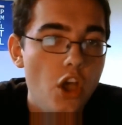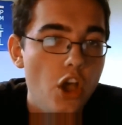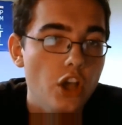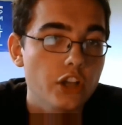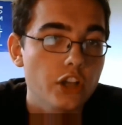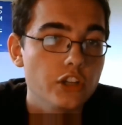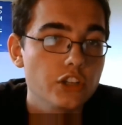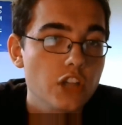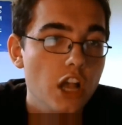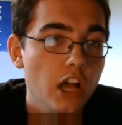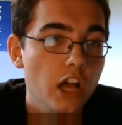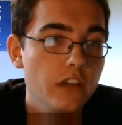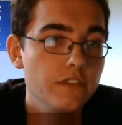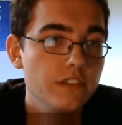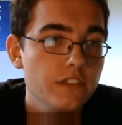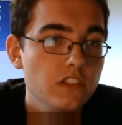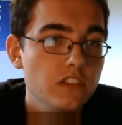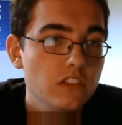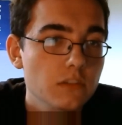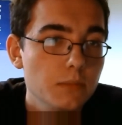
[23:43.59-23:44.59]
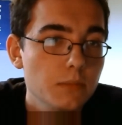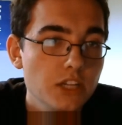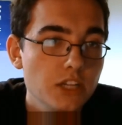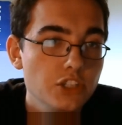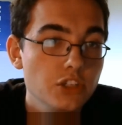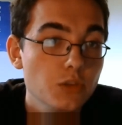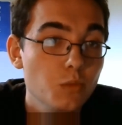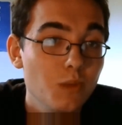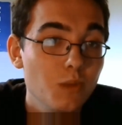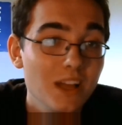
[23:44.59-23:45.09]
A good card for this
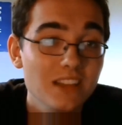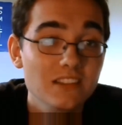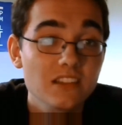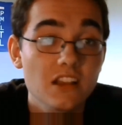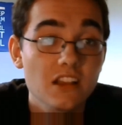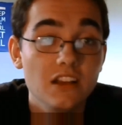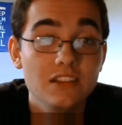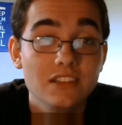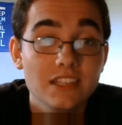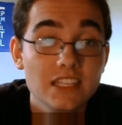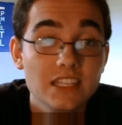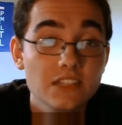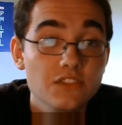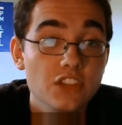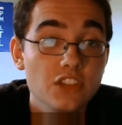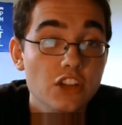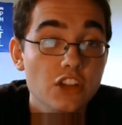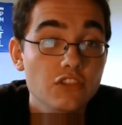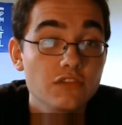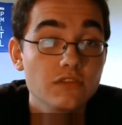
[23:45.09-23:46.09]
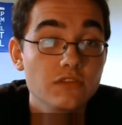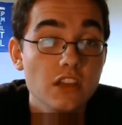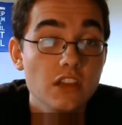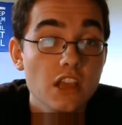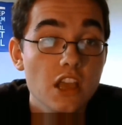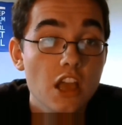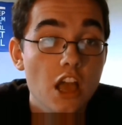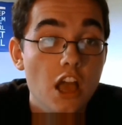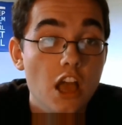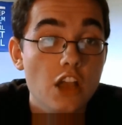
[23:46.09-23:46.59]
expansion, and while this card lives,
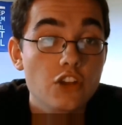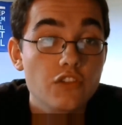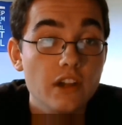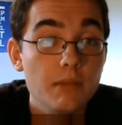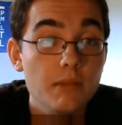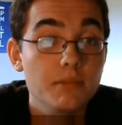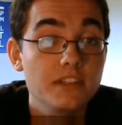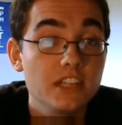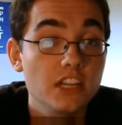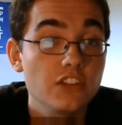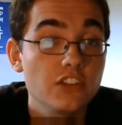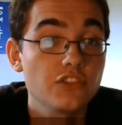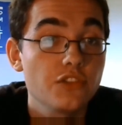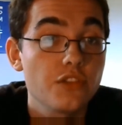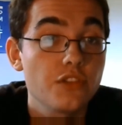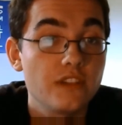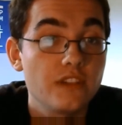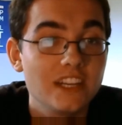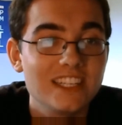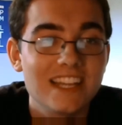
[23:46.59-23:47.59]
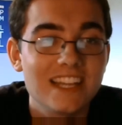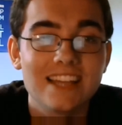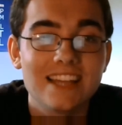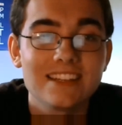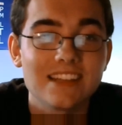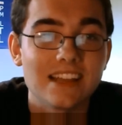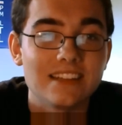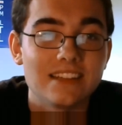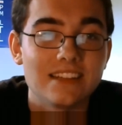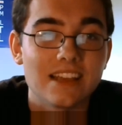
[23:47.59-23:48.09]
a great potential threat and
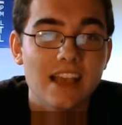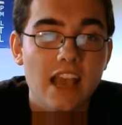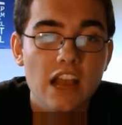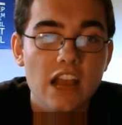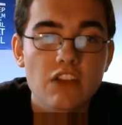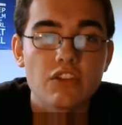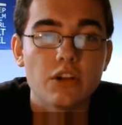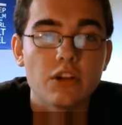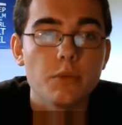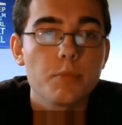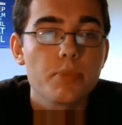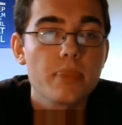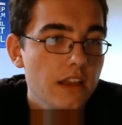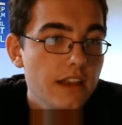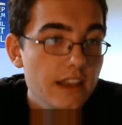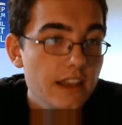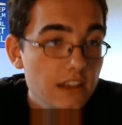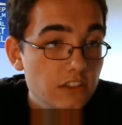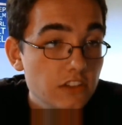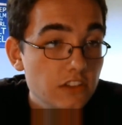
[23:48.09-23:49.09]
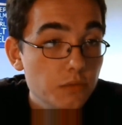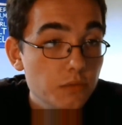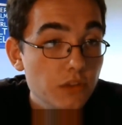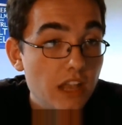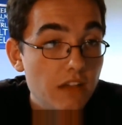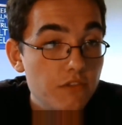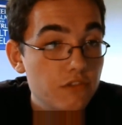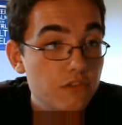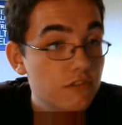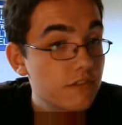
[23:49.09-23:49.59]
anti-aggro. Next up we
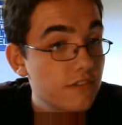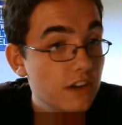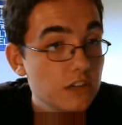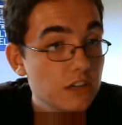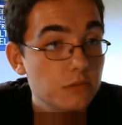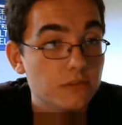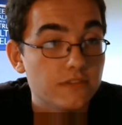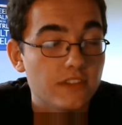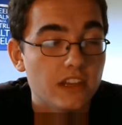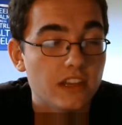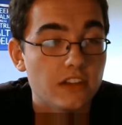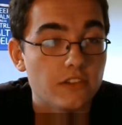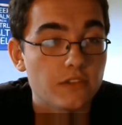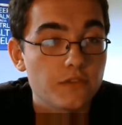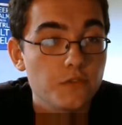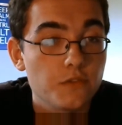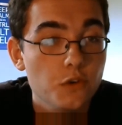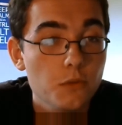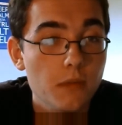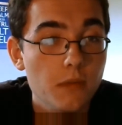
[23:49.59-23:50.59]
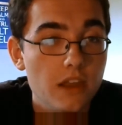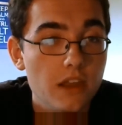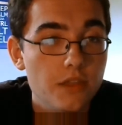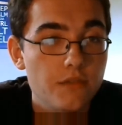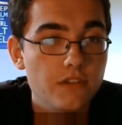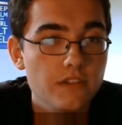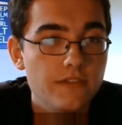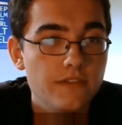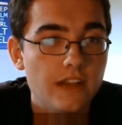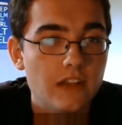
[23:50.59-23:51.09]
have the Refreshment Vendor, 4 mana
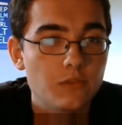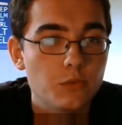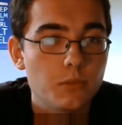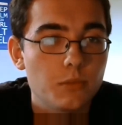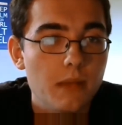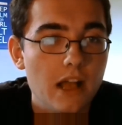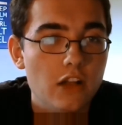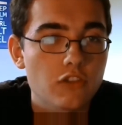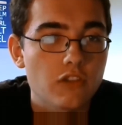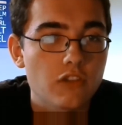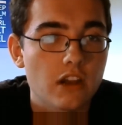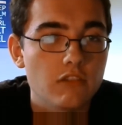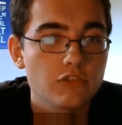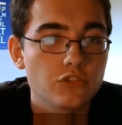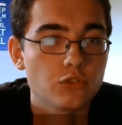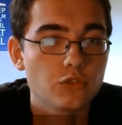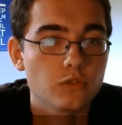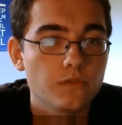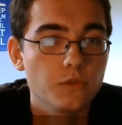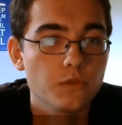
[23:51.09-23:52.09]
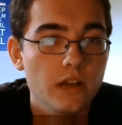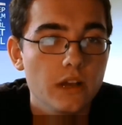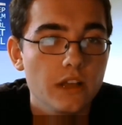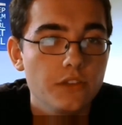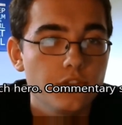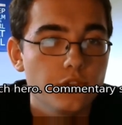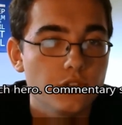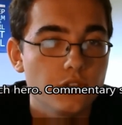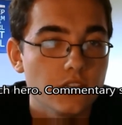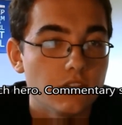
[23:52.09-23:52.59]
3/5 with Battlecry, restore 4 health
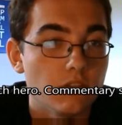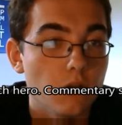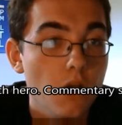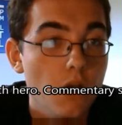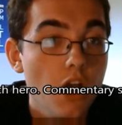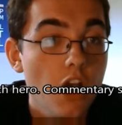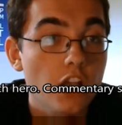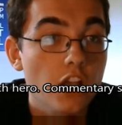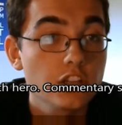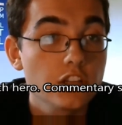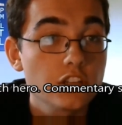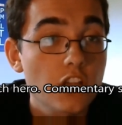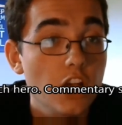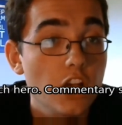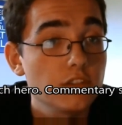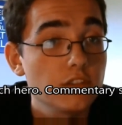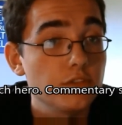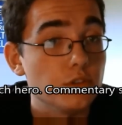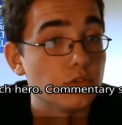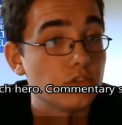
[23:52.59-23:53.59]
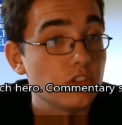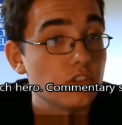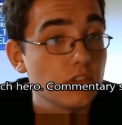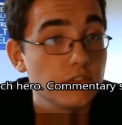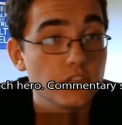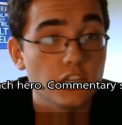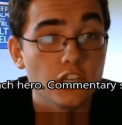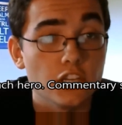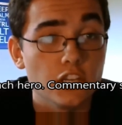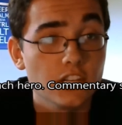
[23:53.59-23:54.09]
to your hero. A good card if you have
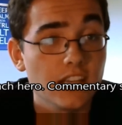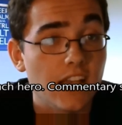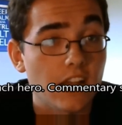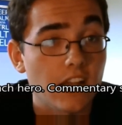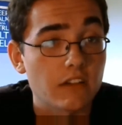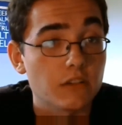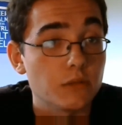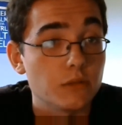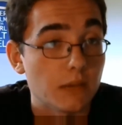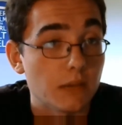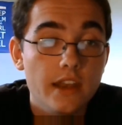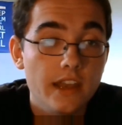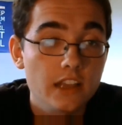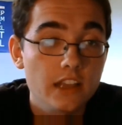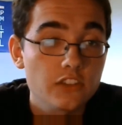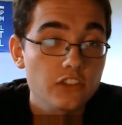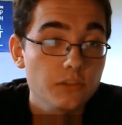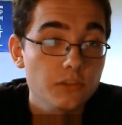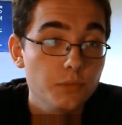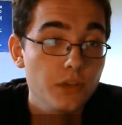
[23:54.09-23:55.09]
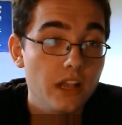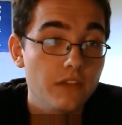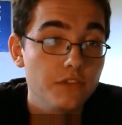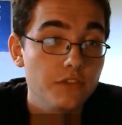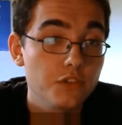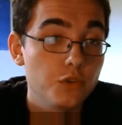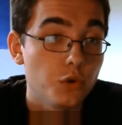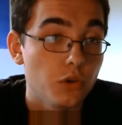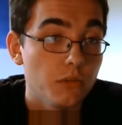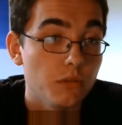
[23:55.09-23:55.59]
suffered early aggro damage. Next up we have the
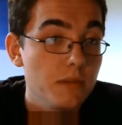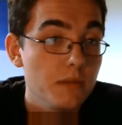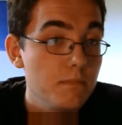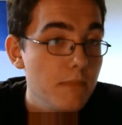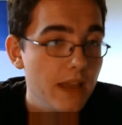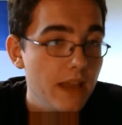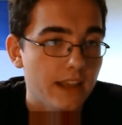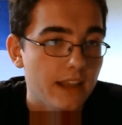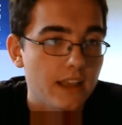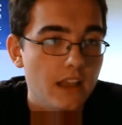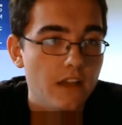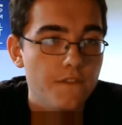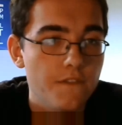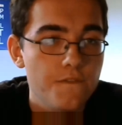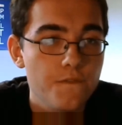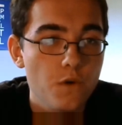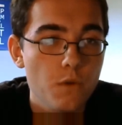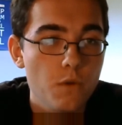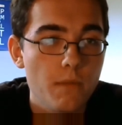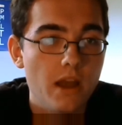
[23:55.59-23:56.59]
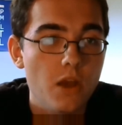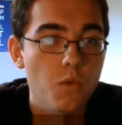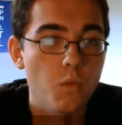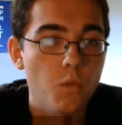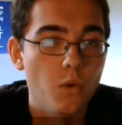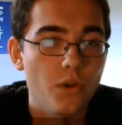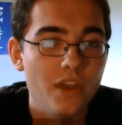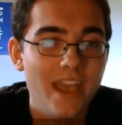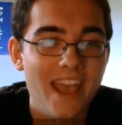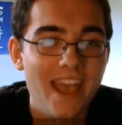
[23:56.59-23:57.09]
Tournament Medic, a 4 mana
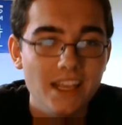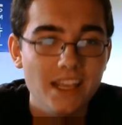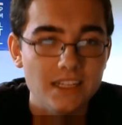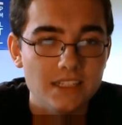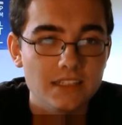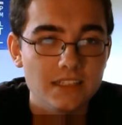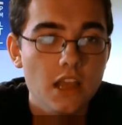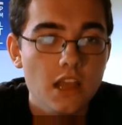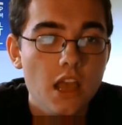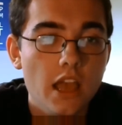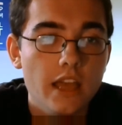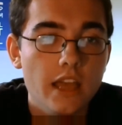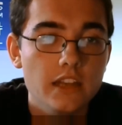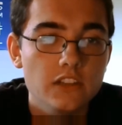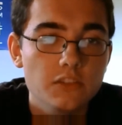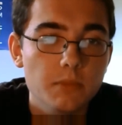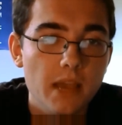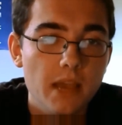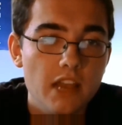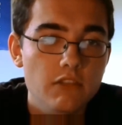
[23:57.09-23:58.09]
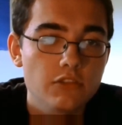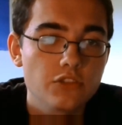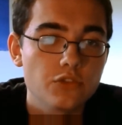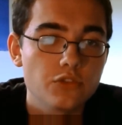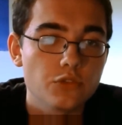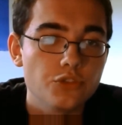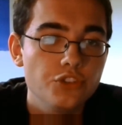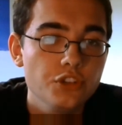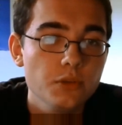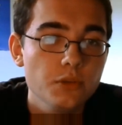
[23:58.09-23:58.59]
1/8. And Inspire,
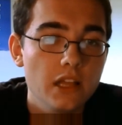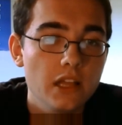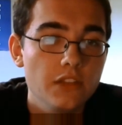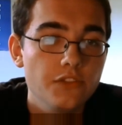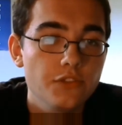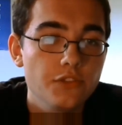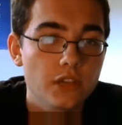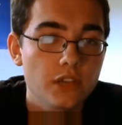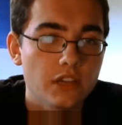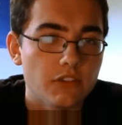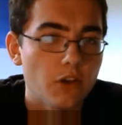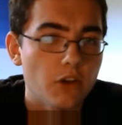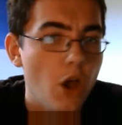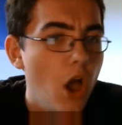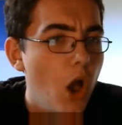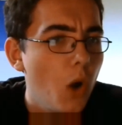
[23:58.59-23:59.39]
restore 2 health to your hero.